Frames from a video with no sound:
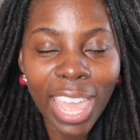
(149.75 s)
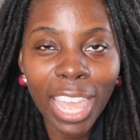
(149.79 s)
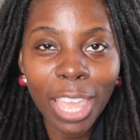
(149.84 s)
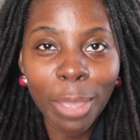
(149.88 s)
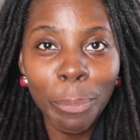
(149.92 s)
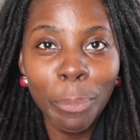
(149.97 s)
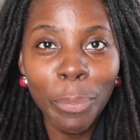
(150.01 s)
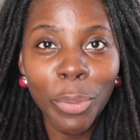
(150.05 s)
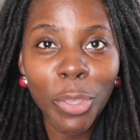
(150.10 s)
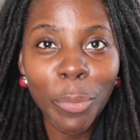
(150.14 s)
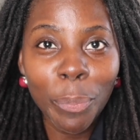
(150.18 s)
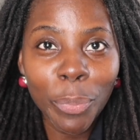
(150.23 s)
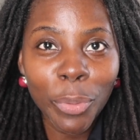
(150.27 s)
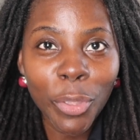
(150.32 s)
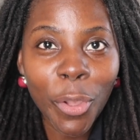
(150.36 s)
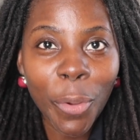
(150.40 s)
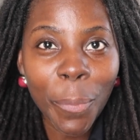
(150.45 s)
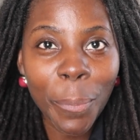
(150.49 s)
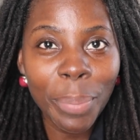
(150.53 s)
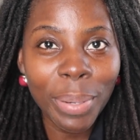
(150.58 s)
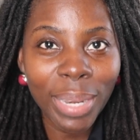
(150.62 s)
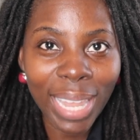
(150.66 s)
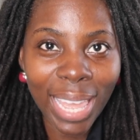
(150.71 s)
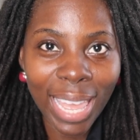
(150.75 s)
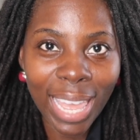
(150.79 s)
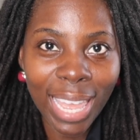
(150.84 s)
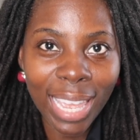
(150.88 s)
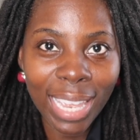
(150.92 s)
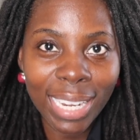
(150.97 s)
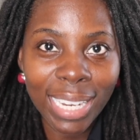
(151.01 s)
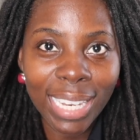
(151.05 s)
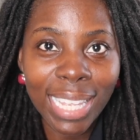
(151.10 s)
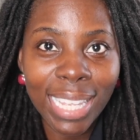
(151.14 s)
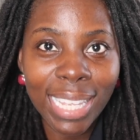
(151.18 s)
A PPO
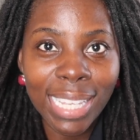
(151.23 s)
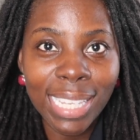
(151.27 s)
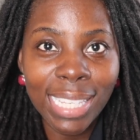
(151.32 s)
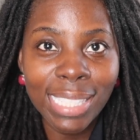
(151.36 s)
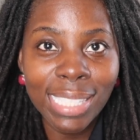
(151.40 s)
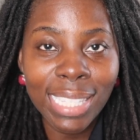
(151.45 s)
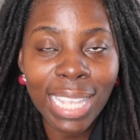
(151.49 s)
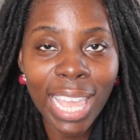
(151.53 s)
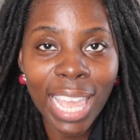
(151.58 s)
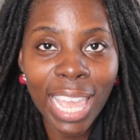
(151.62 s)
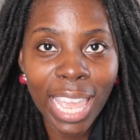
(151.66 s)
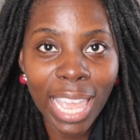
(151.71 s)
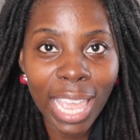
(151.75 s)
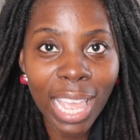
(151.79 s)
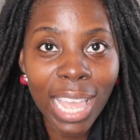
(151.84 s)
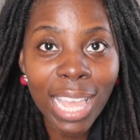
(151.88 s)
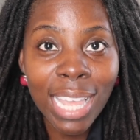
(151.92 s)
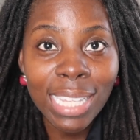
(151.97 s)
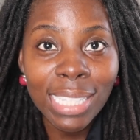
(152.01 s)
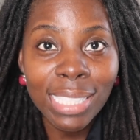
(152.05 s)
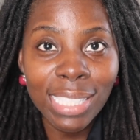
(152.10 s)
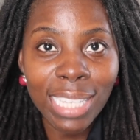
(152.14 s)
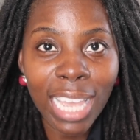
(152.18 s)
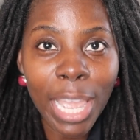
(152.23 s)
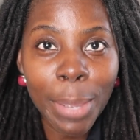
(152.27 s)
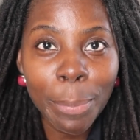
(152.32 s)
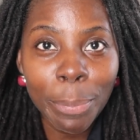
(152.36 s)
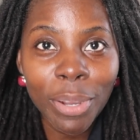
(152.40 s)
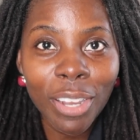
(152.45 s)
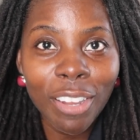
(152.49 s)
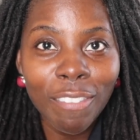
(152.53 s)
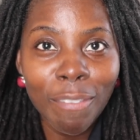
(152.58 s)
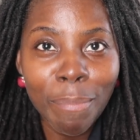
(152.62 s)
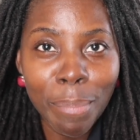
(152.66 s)
plan is a type
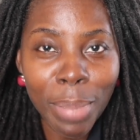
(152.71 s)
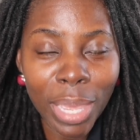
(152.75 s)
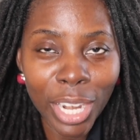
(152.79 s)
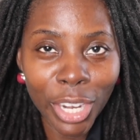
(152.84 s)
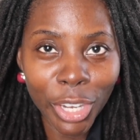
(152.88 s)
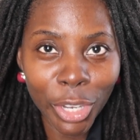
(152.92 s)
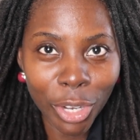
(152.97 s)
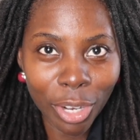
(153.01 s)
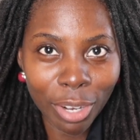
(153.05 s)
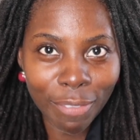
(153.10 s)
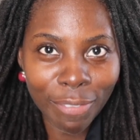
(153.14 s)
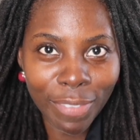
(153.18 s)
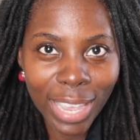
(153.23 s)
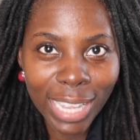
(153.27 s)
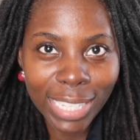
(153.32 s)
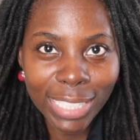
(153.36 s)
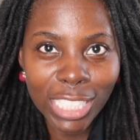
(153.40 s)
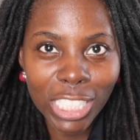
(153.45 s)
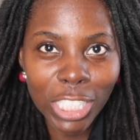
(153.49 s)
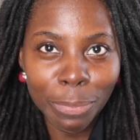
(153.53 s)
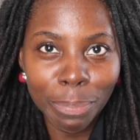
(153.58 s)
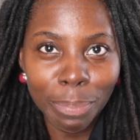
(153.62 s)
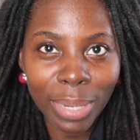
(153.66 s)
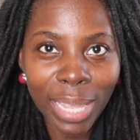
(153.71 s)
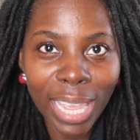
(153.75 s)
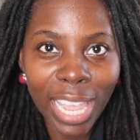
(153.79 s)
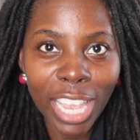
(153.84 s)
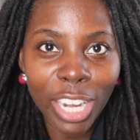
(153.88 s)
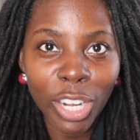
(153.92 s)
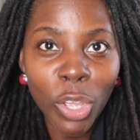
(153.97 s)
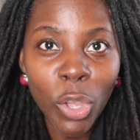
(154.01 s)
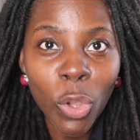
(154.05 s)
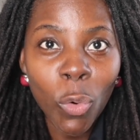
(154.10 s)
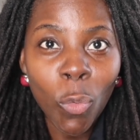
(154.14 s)
of Medicare Advantage
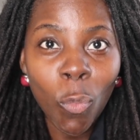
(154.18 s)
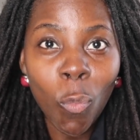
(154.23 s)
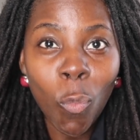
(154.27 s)
plan